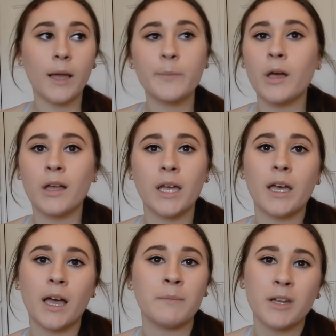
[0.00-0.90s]
I'm not
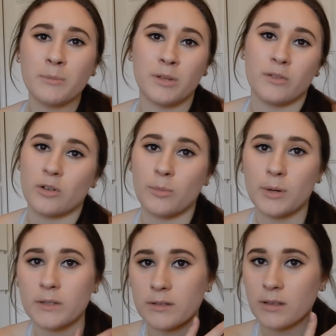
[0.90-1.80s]
I'm not a musical
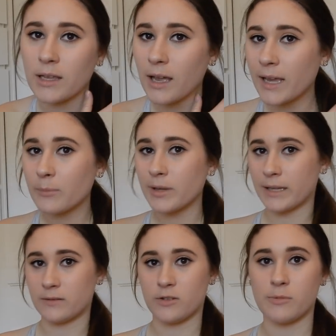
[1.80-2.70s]
person. Like, I can play
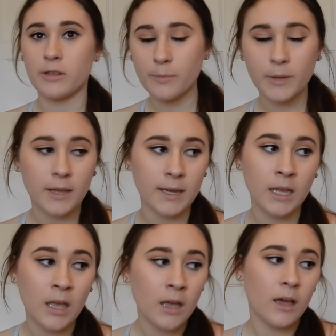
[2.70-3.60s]
instruments, but like,